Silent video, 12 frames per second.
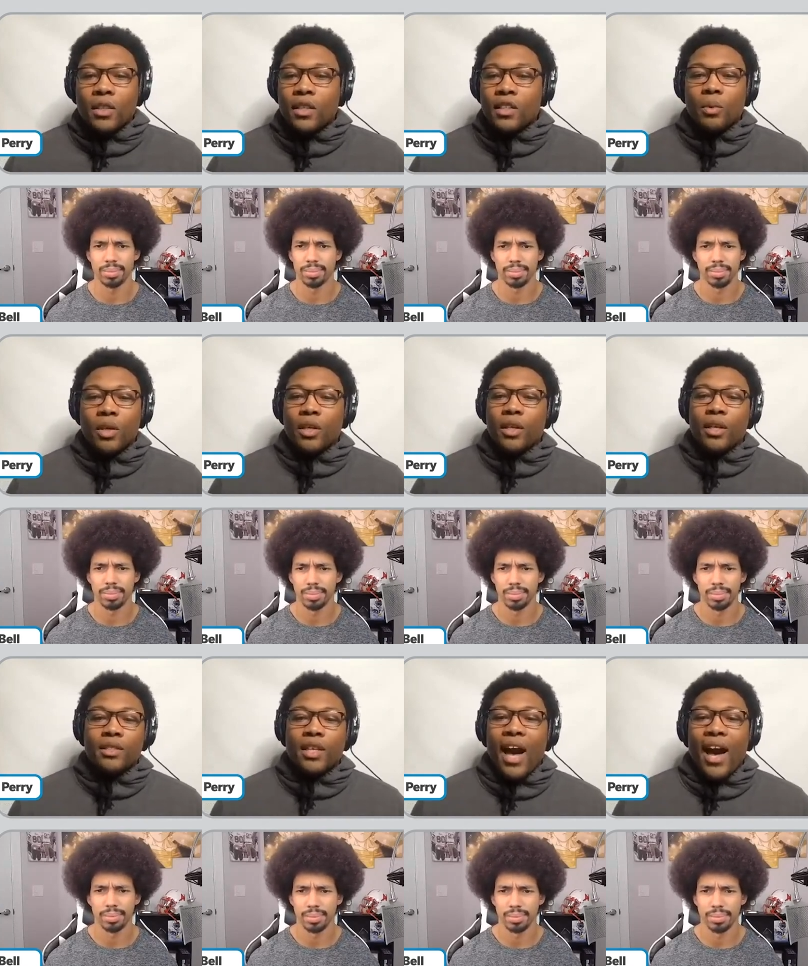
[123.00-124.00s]
Speaker 1: it is what it
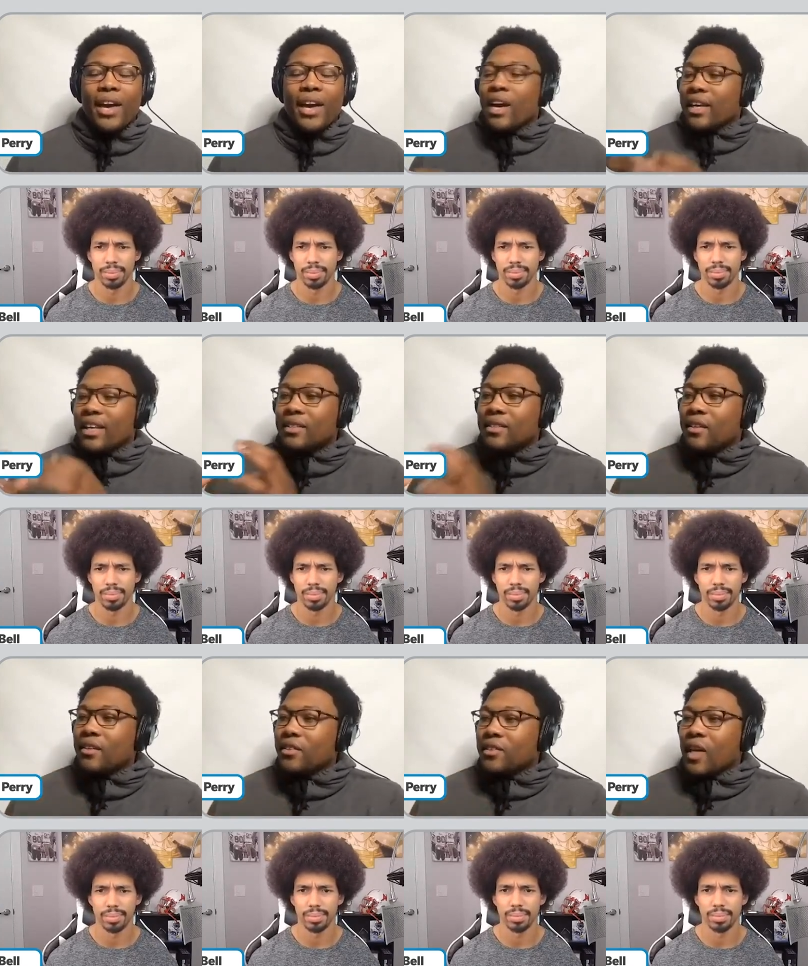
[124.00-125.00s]
is. A guy gets an
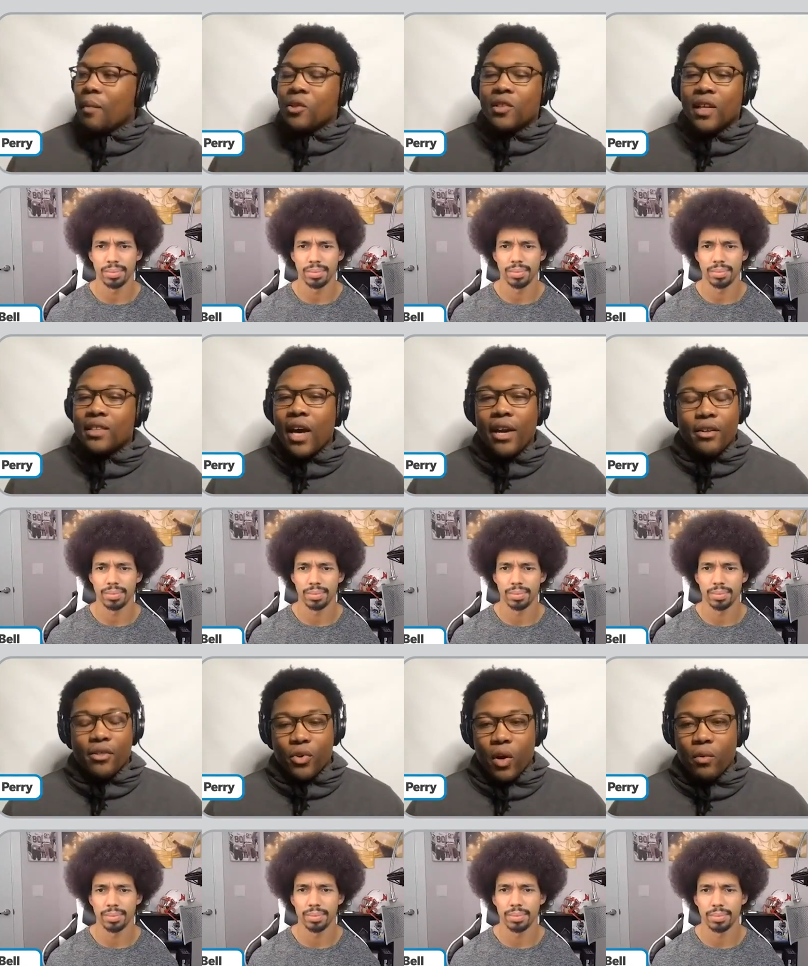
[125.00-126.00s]
interception that's kind
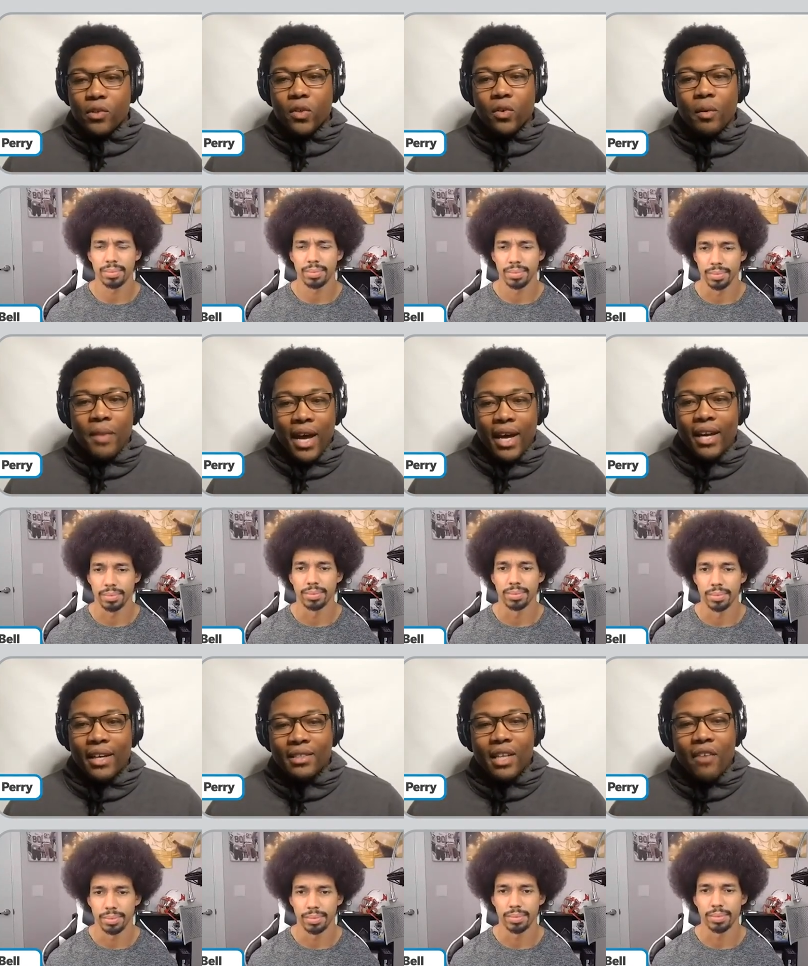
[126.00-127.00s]
of thrown to him. That
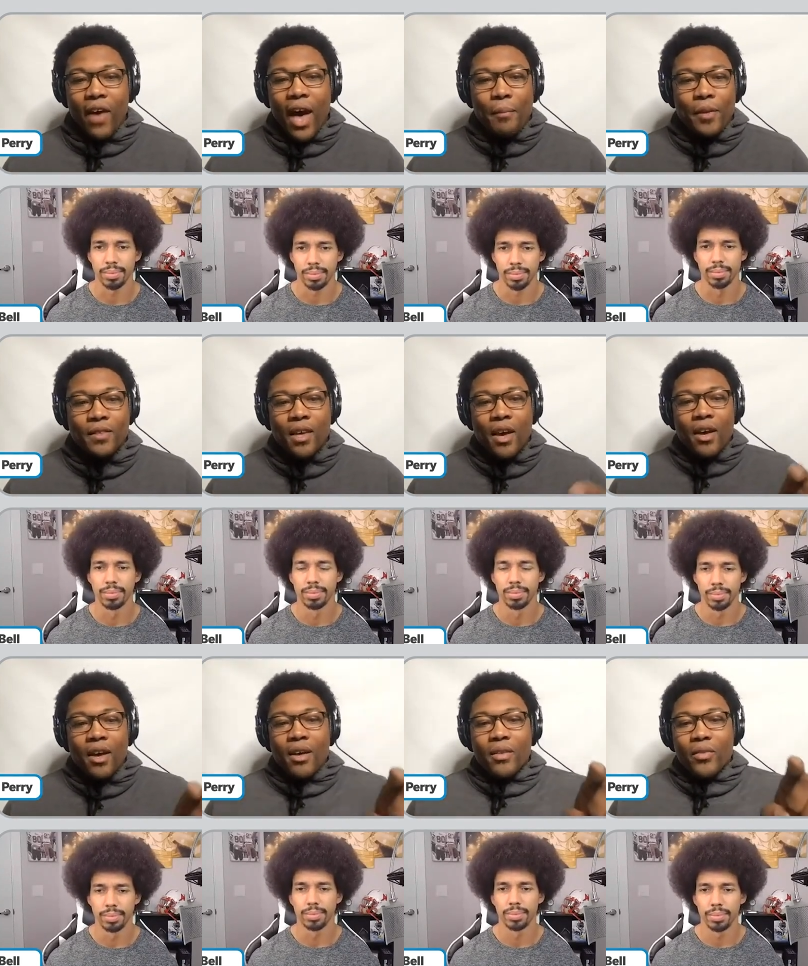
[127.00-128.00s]
kind of stuff happens.
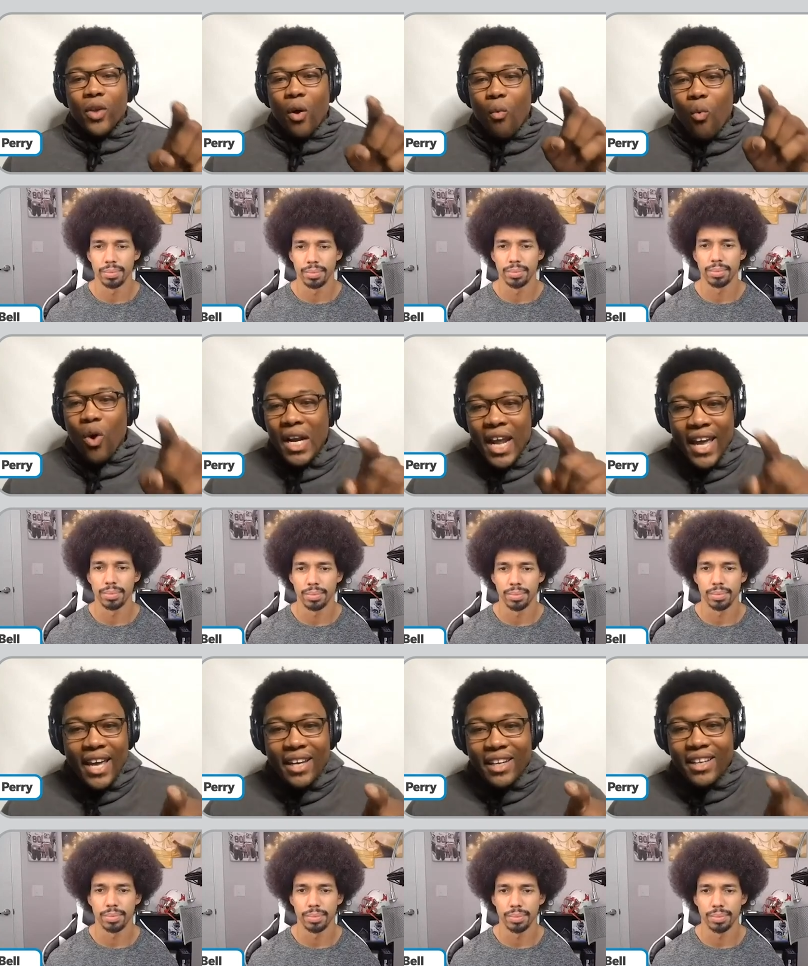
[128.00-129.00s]
The
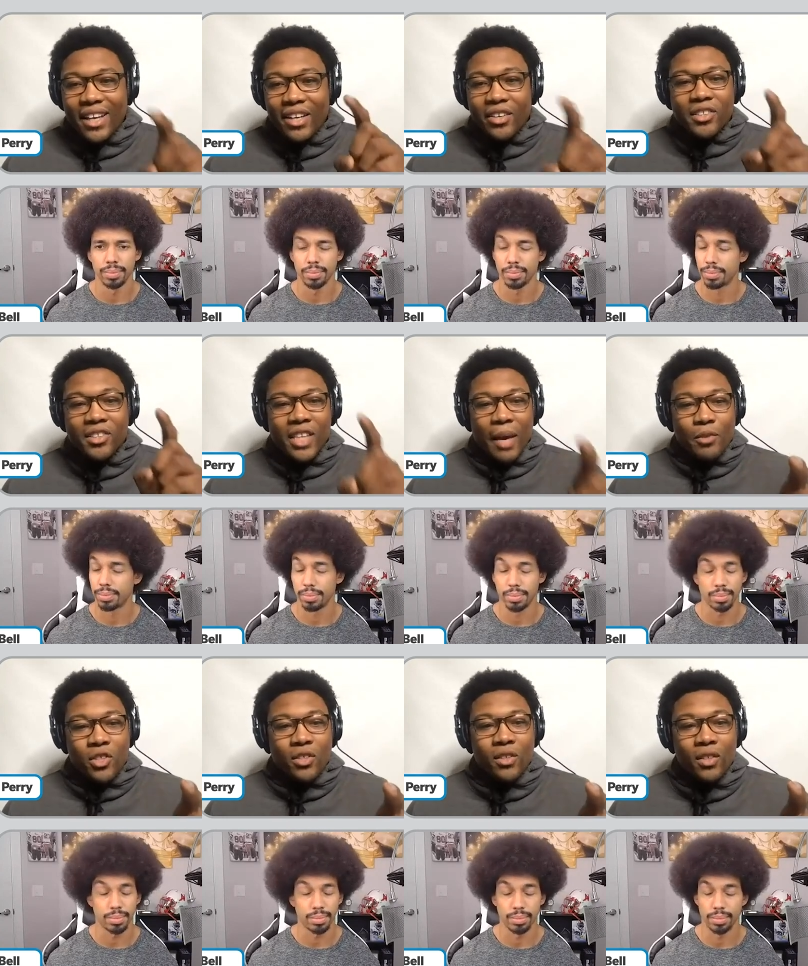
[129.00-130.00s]
one-handed
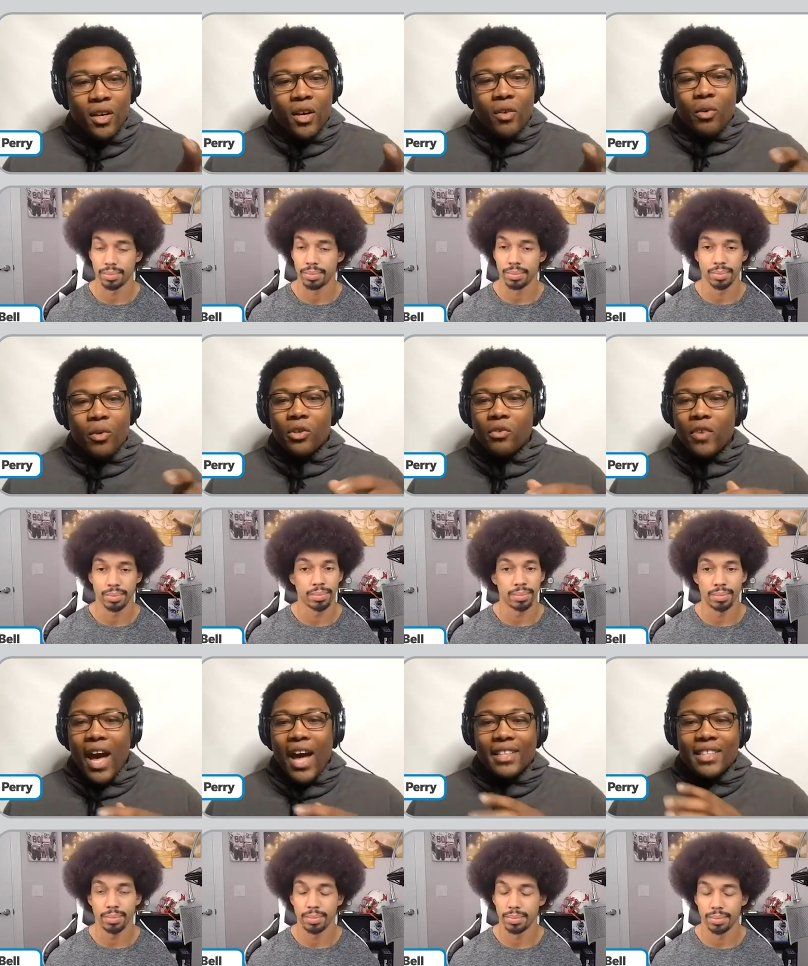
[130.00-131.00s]
interception, when you've
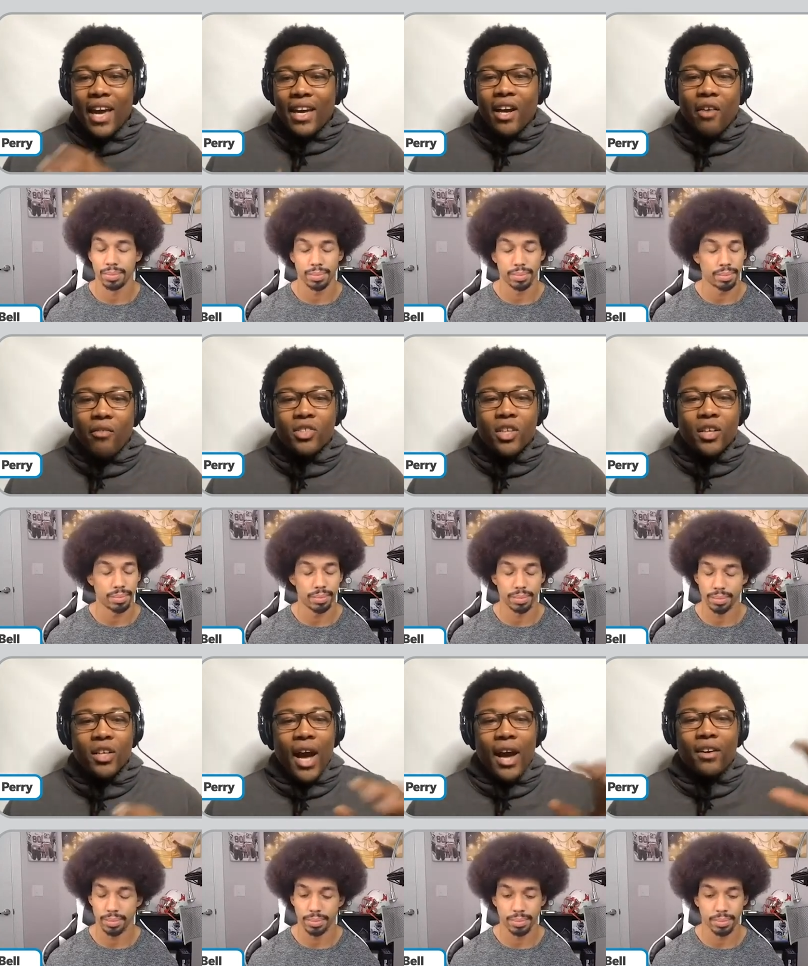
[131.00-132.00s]
got tight coverage on
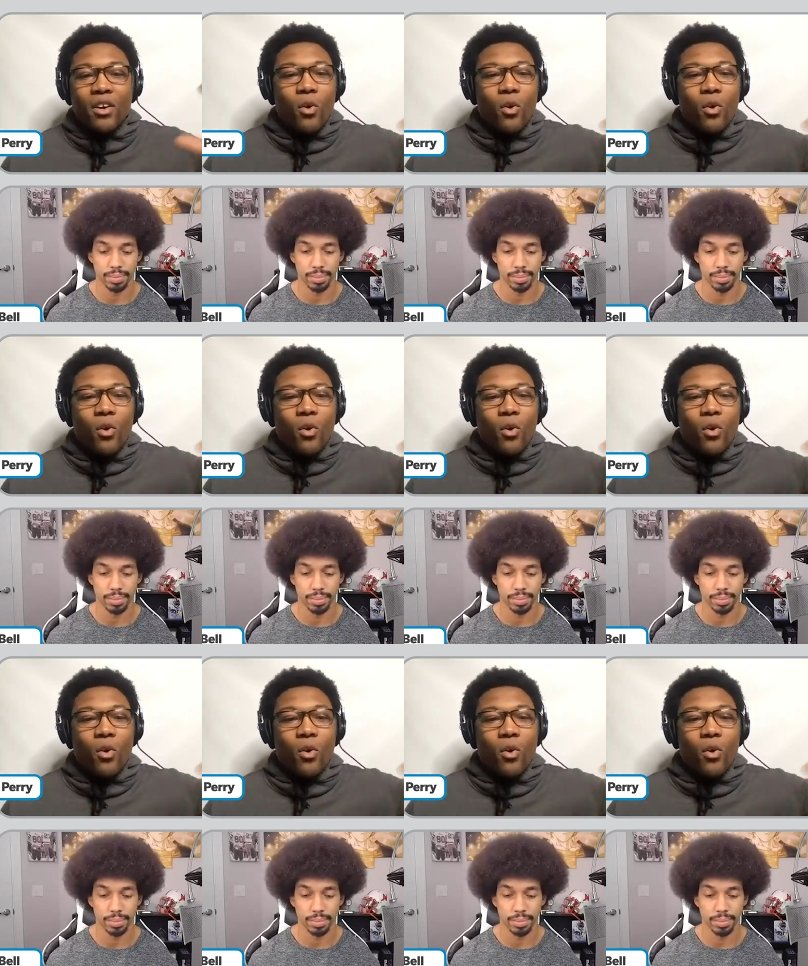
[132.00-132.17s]
the guy and the